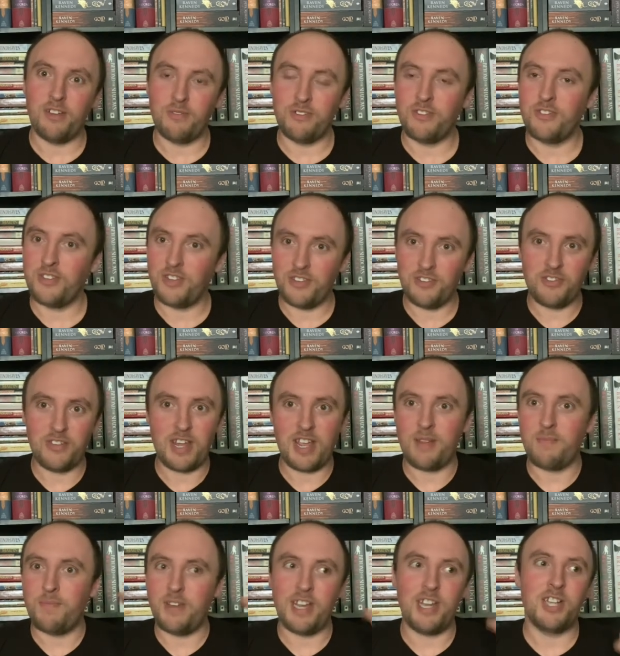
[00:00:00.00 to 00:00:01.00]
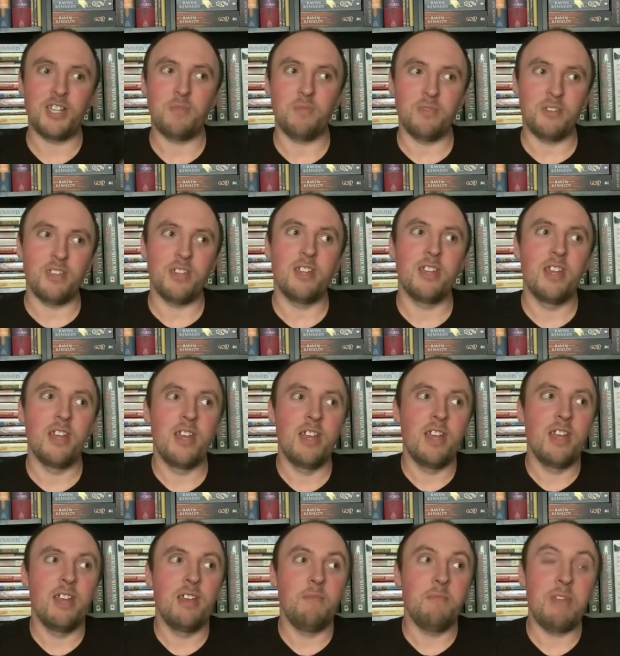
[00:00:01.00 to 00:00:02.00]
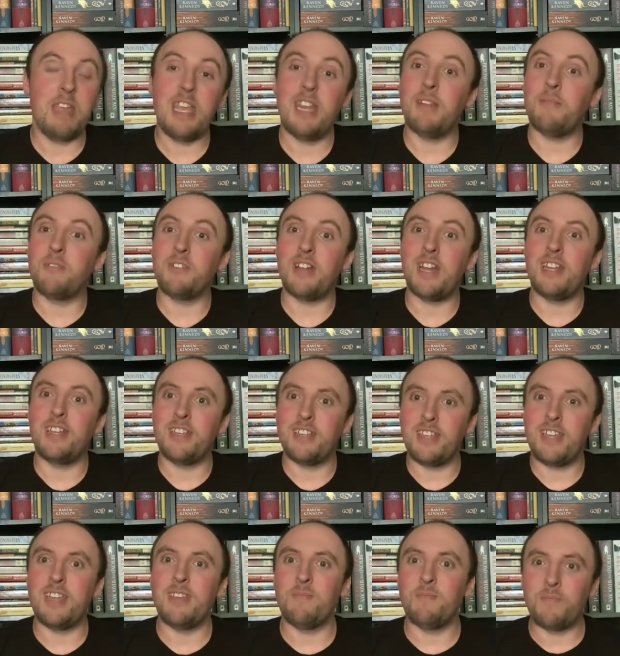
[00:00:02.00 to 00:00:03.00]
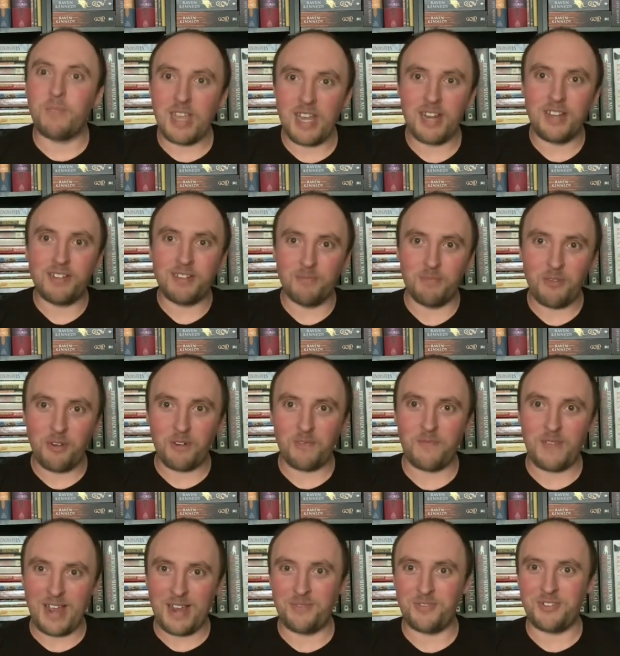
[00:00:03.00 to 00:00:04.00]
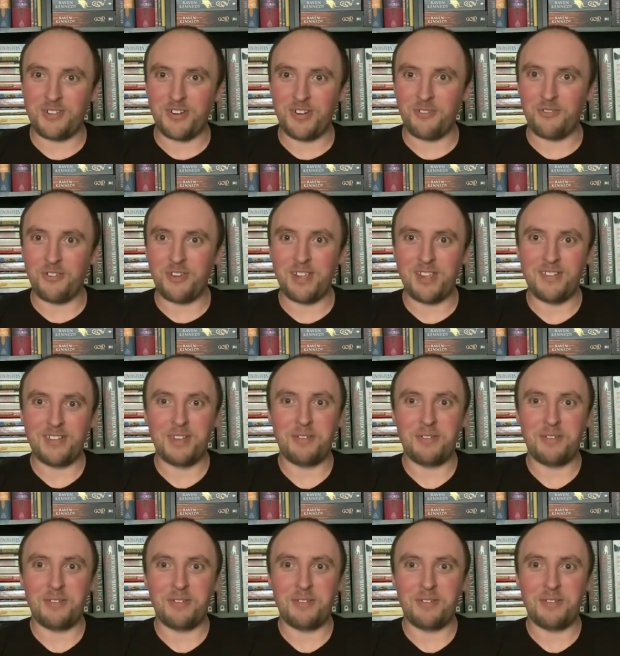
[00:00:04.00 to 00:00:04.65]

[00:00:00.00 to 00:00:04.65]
was just top notch. But man, I'm glad to keep getting some more five star reads.